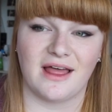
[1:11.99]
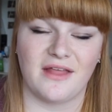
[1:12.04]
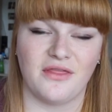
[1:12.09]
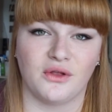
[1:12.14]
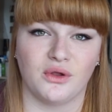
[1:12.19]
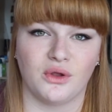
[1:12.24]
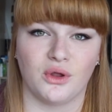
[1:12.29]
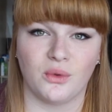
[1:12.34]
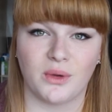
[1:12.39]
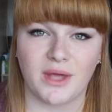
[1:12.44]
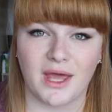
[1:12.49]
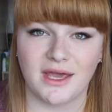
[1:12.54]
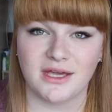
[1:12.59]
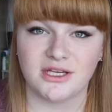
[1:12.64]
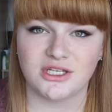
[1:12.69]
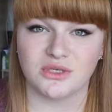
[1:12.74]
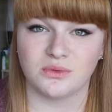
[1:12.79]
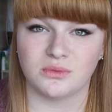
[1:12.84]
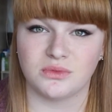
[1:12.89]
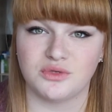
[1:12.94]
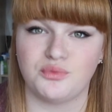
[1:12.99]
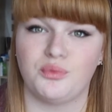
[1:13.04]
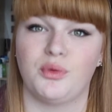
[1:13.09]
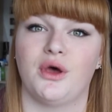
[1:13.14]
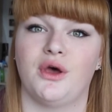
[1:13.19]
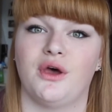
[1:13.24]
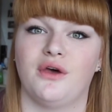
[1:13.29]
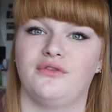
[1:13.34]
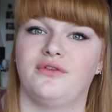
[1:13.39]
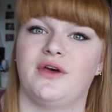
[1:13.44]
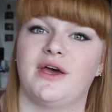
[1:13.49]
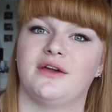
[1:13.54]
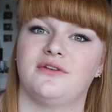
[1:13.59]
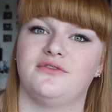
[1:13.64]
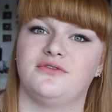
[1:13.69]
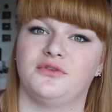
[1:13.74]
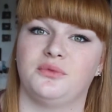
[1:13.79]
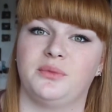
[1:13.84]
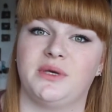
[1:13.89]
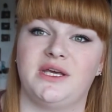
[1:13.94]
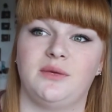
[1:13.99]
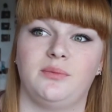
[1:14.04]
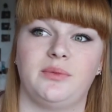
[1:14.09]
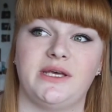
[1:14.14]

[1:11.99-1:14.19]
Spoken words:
Like, the location was perfect for me.